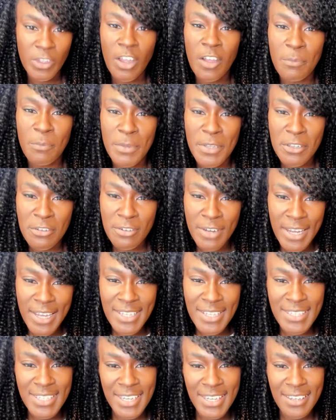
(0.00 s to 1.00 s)
I've been
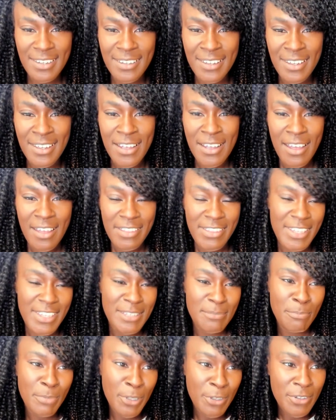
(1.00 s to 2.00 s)
creating
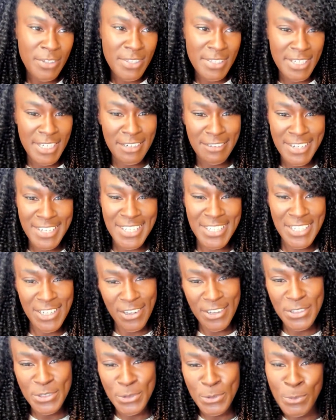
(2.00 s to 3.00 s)
this blog series
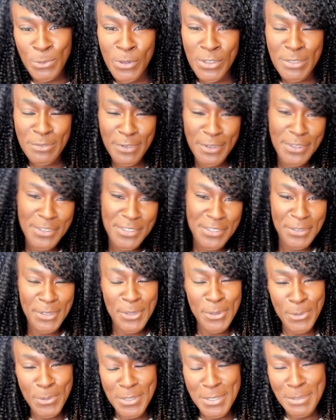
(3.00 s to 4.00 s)
titled What to Focus on
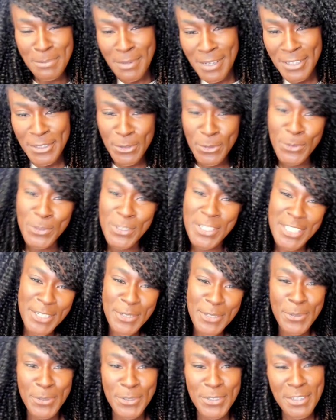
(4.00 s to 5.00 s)
in Q1 or
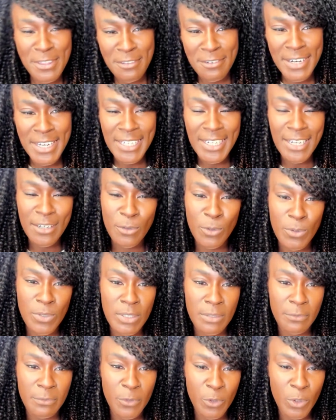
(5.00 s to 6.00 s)
Q2, Q3 and now
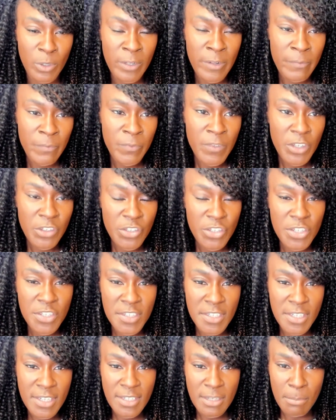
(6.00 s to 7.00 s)
Q4,
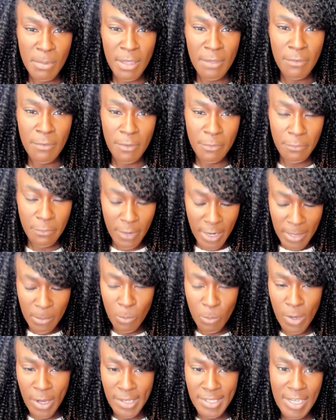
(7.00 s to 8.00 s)
just as a bit of a
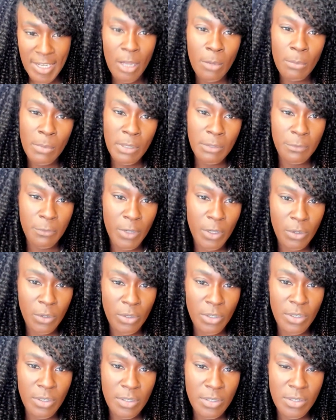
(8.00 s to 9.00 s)
framework to help me
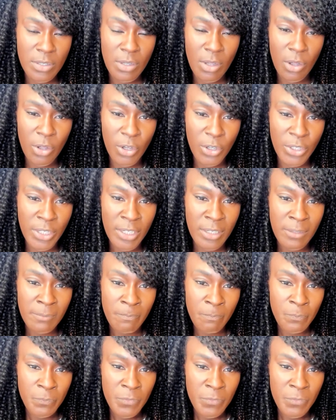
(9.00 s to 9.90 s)
focus on